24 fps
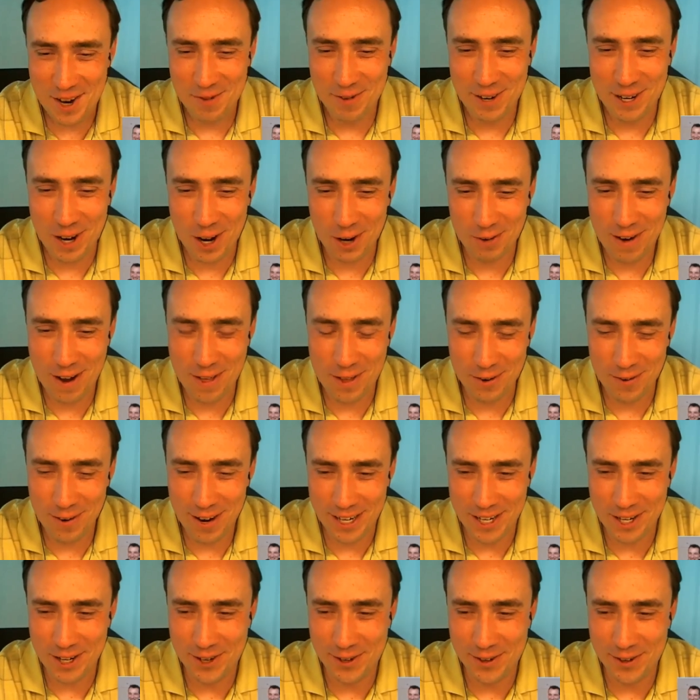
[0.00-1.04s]
we'd all rather
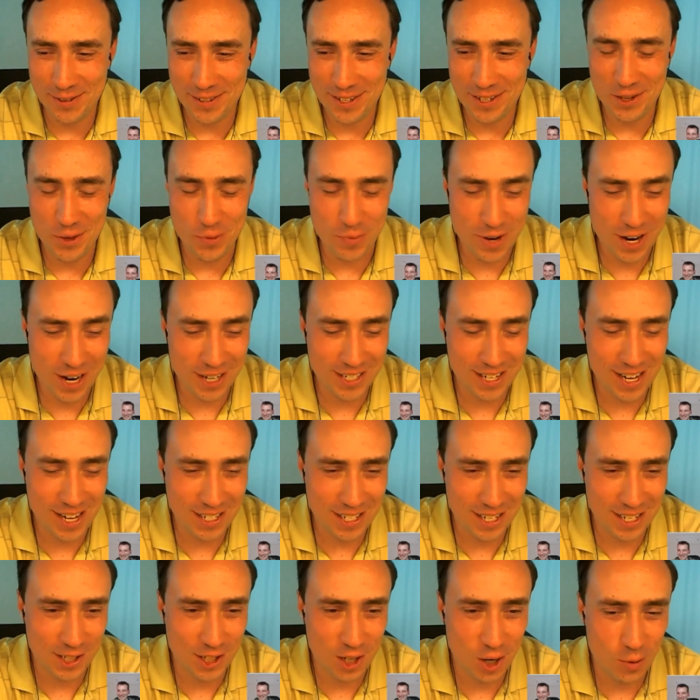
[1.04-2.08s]
write code than do process.
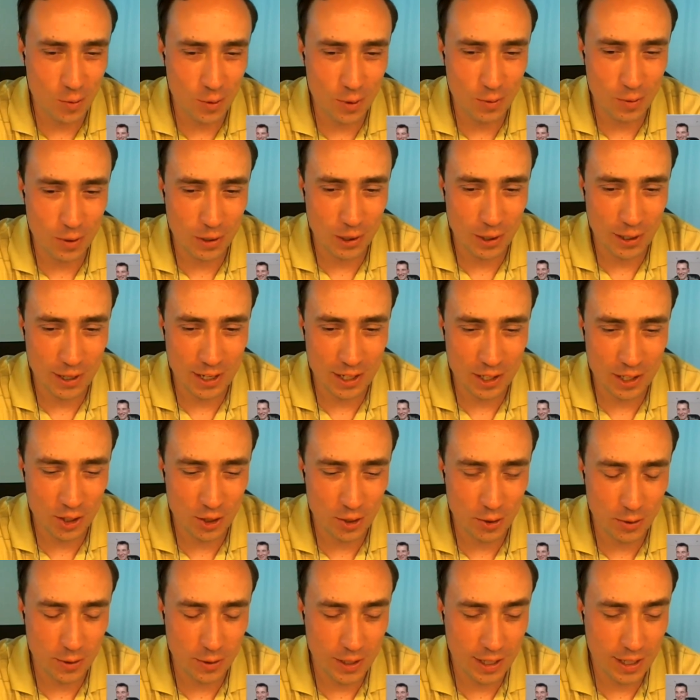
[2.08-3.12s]
And so we're looking
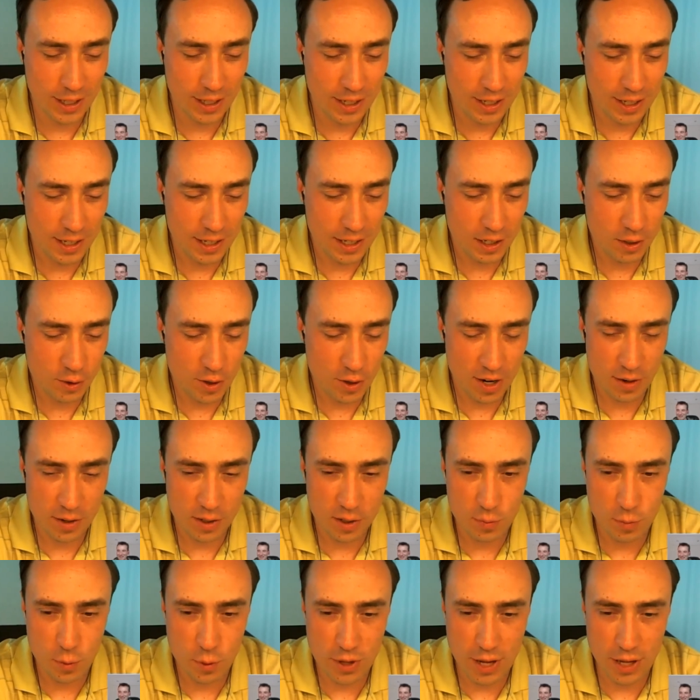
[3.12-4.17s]
to uh, try to
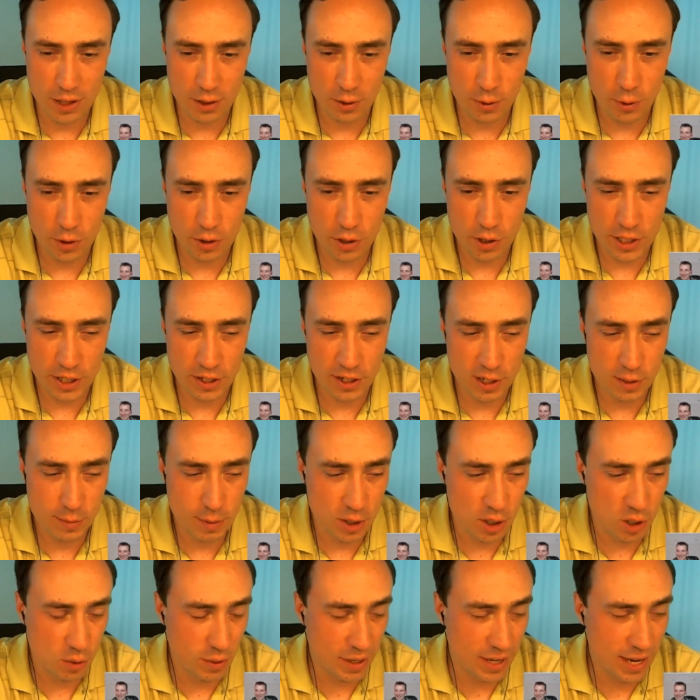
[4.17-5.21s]
smooth out the corners here as much
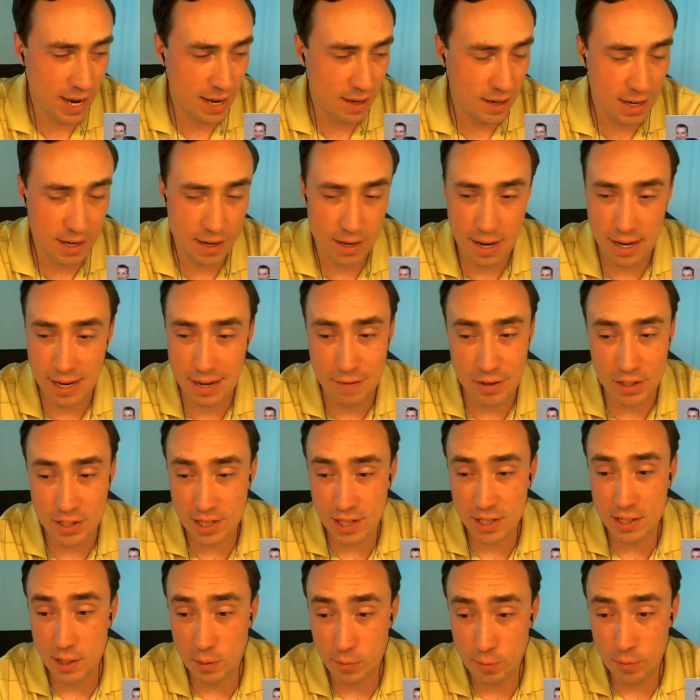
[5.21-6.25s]
as we can. And, and even
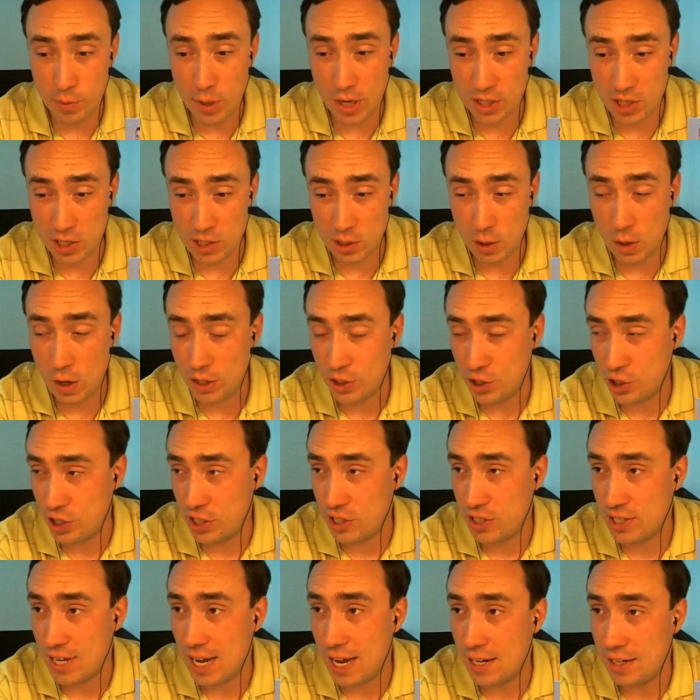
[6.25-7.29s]
since the process launched, it's
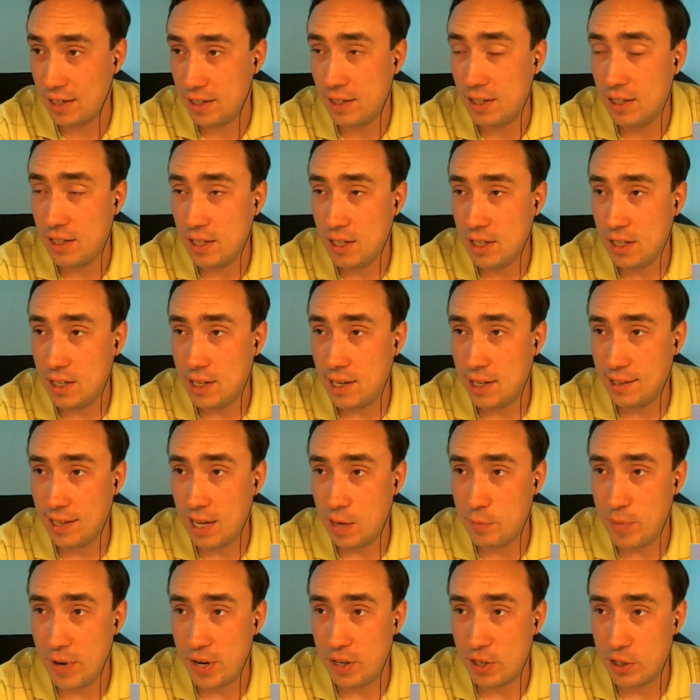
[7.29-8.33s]
gotten a
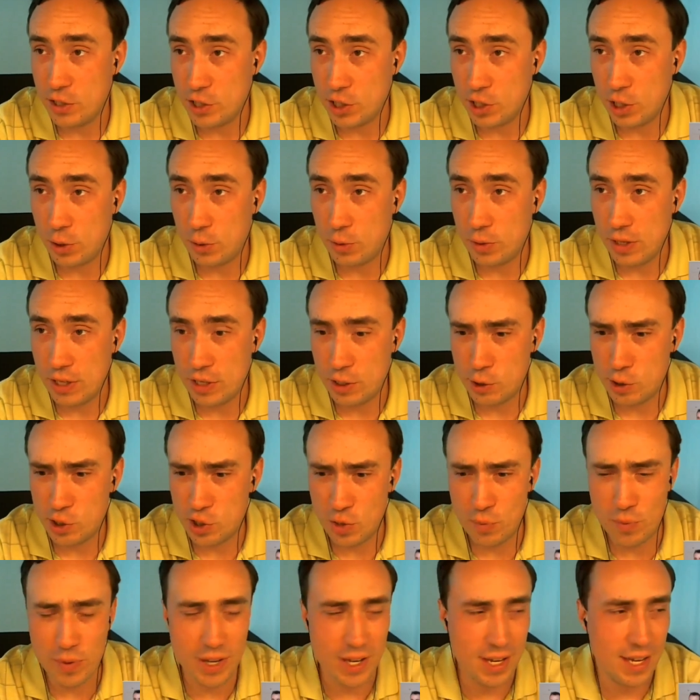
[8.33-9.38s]
lot better. So it used to
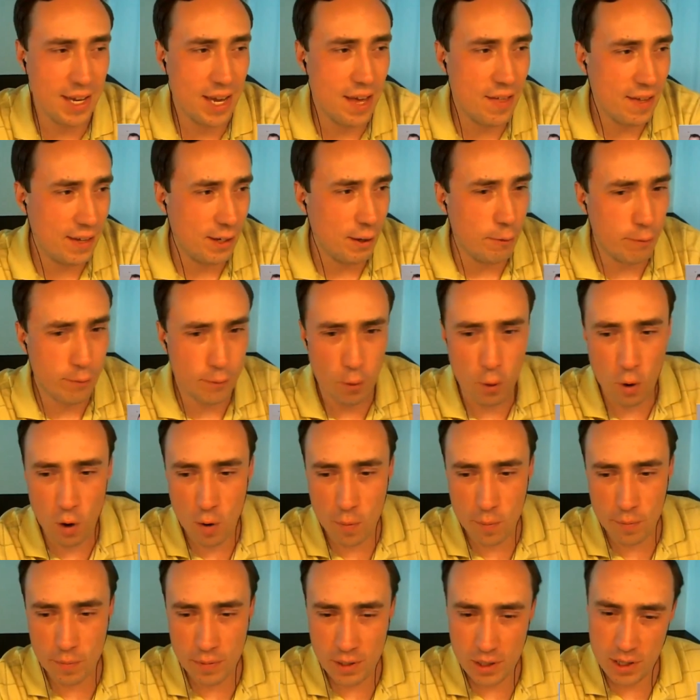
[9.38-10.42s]
be, I think, a
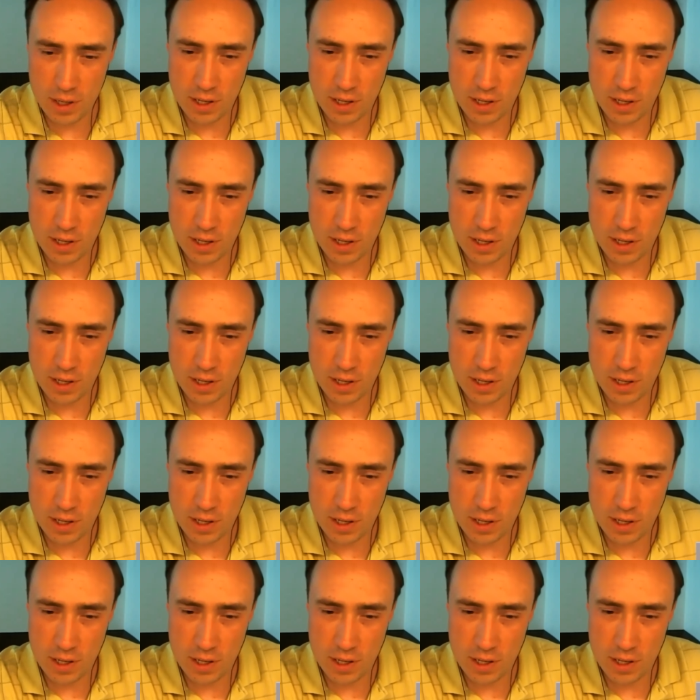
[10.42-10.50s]
form